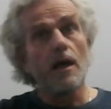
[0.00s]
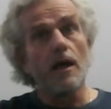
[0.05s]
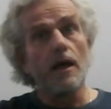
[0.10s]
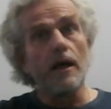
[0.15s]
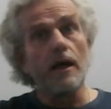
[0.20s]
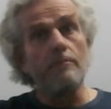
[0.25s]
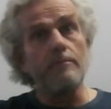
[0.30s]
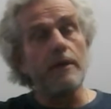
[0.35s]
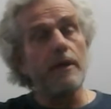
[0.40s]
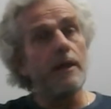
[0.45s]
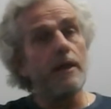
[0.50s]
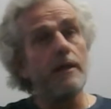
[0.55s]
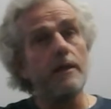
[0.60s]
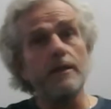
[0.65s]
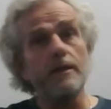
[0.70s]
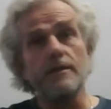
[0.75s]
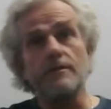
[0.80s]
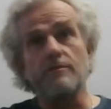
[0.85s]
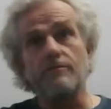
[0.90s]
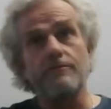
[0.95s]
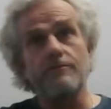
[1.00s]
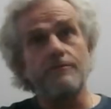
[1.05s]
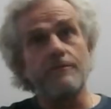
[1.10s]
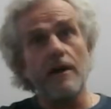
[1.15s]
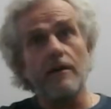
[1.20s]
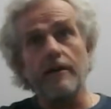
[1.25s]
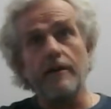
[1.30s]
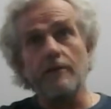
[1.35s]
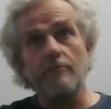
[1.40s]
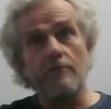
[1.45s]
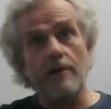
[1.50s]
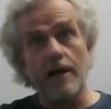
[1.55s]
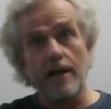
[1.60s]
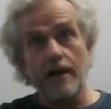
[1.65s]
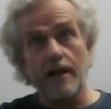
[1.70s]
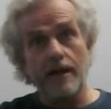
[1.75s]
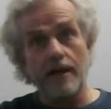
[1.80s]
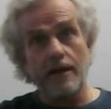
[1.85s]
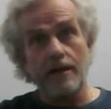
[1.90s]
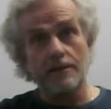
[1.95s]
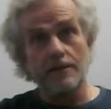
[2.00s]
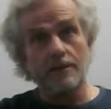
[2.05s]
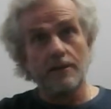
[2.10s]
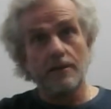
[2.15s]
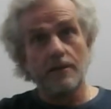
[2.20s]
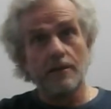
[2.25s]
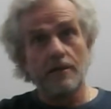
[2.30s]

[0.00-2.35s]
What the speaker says: It is very rare